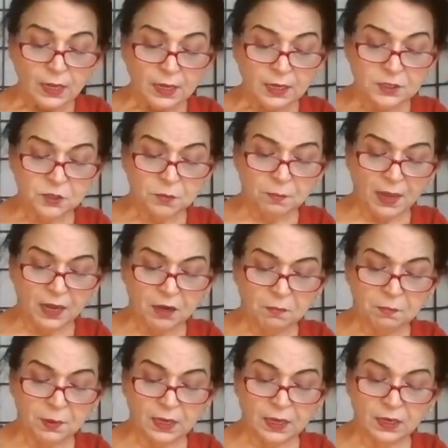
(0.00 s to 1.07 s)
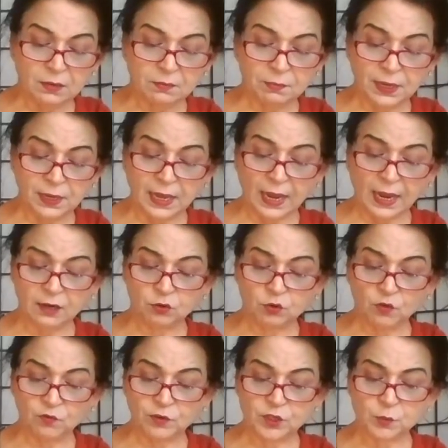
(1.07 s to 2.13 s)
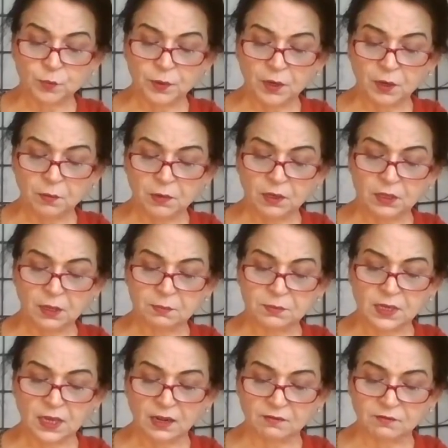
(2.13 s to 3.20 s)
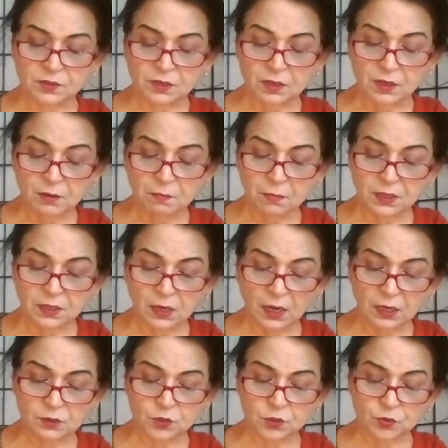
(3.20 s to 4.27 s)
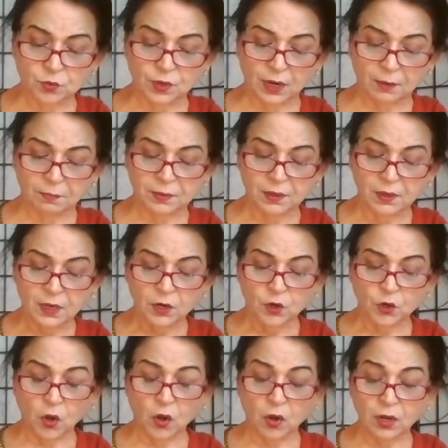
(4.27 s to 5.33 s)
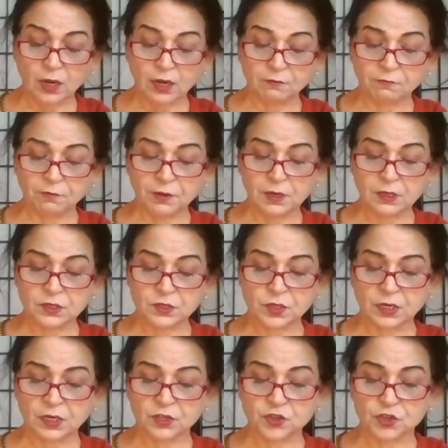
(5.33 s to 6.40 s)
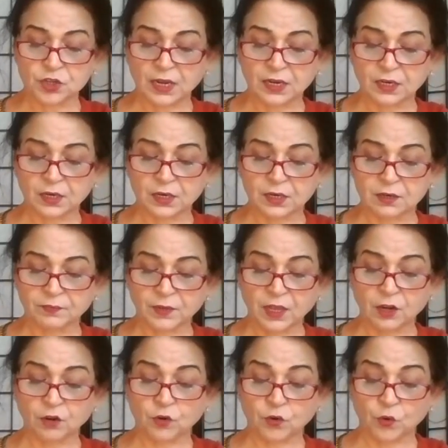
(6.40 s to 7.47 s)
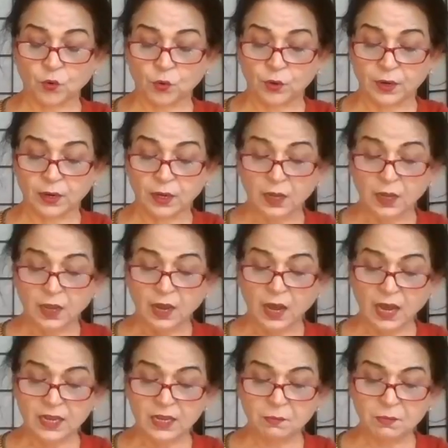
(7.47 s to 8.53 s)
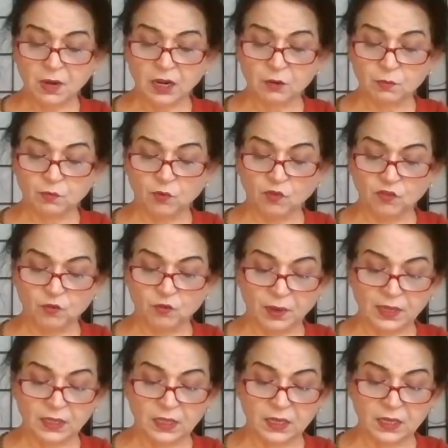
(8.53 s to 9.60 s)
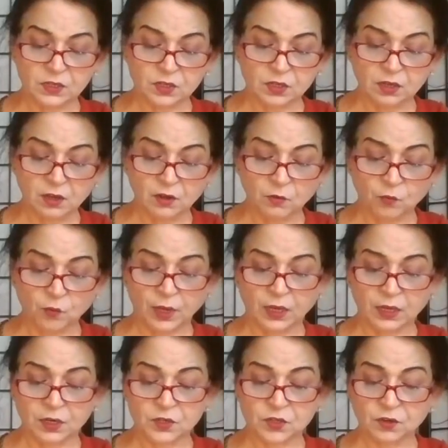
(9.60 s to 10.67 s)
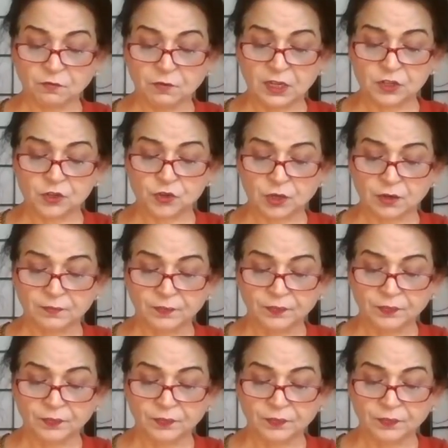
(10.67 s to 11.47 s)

His men begin, began to whisper among themselves, but Khar stood up, tall and fierce in his chariot, and roared, I am not moved by these vagaries of nature.